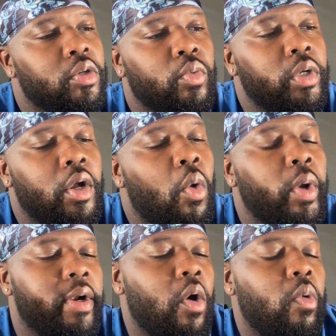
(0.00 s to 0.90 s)
we
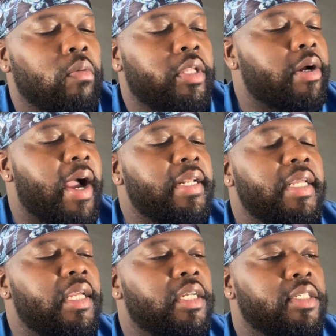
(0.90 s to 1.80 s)
don't want their
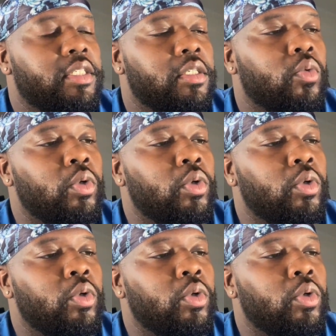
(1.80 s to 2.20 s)
ideas.